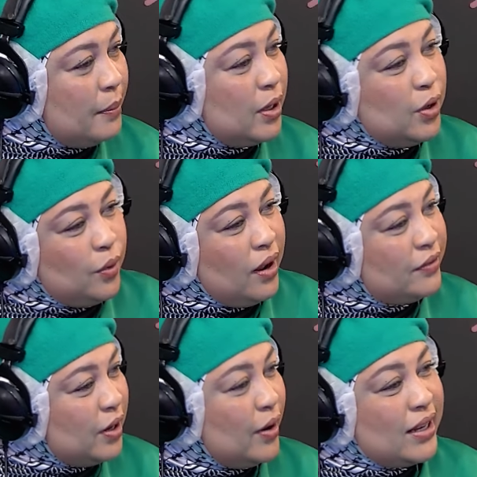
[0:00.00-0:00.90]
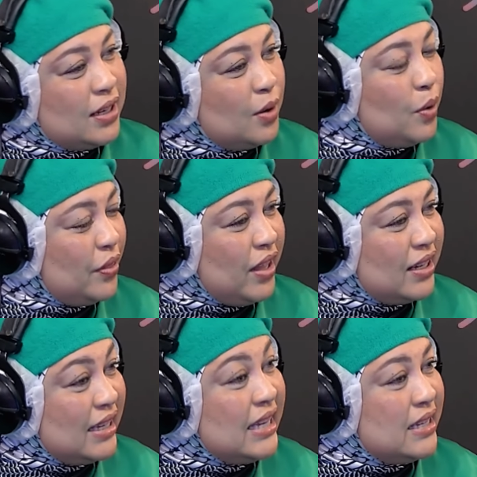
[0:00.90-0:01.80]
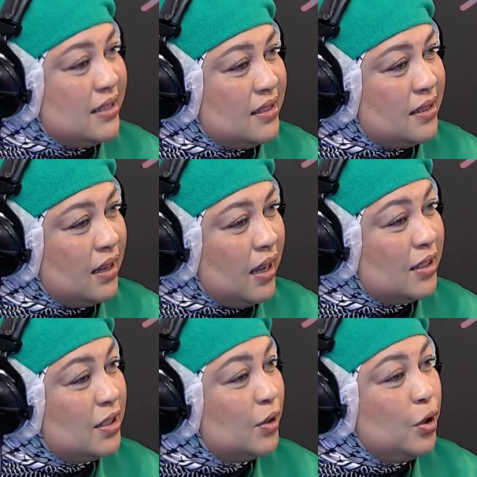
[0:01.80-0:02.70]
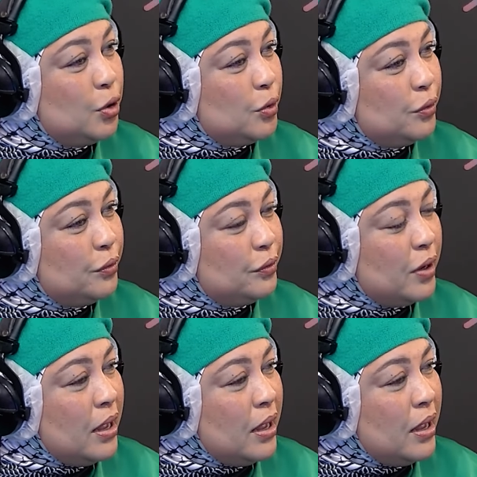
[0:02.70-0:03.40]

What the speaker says: but you have no idea what that is until you